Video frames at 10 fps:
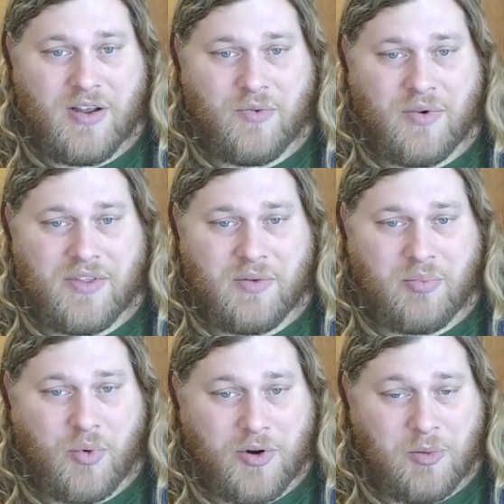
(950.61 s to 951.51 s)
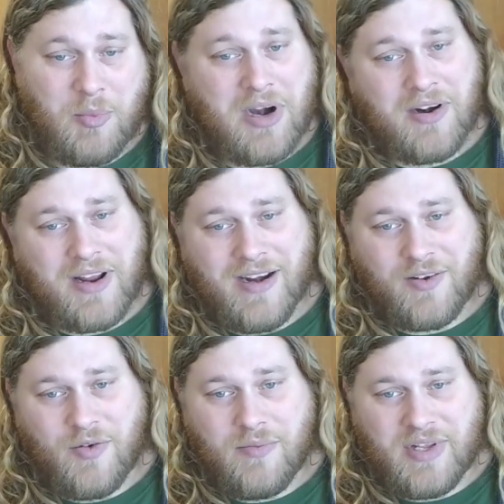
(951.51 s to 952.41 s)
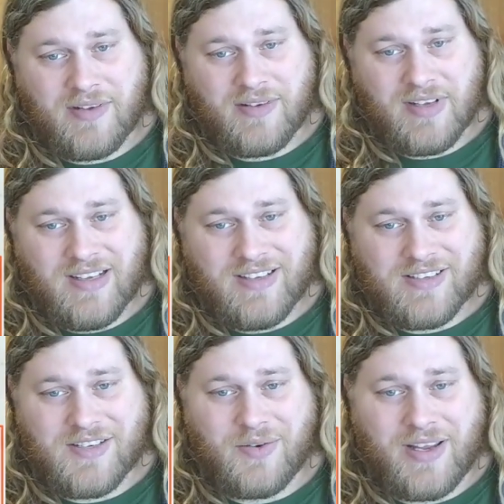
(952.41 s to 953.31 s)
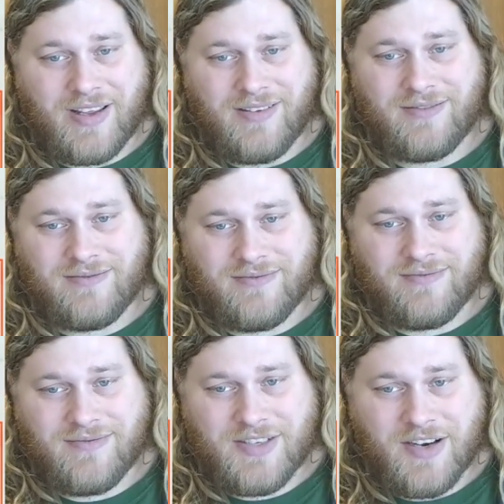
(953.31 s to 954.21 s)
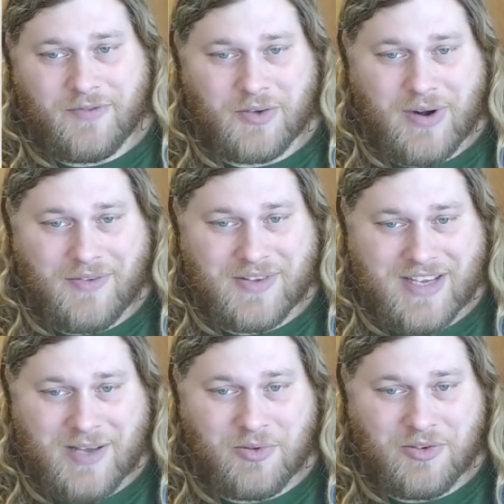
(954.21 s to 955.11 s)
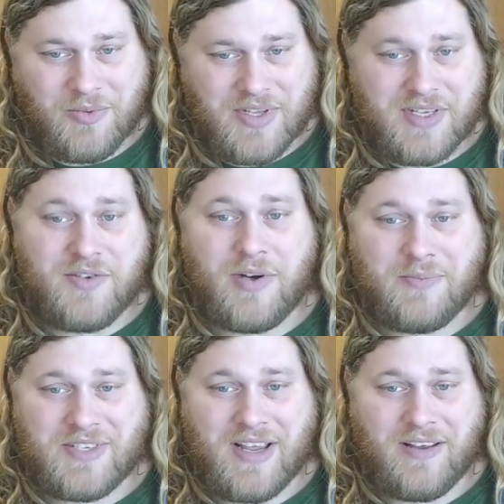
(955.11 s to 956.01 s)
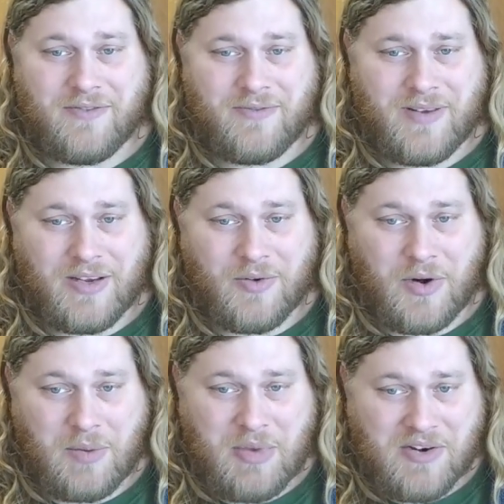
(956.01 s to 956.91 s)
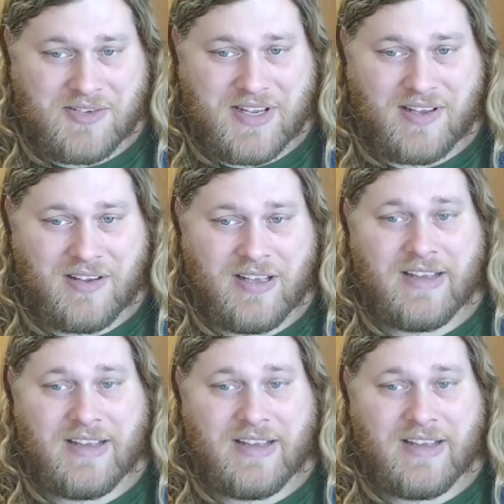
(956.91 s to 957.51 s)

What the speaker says: with a portable barricade equipment so he can shuffle around the table with a 2-up save, ignoring piercing,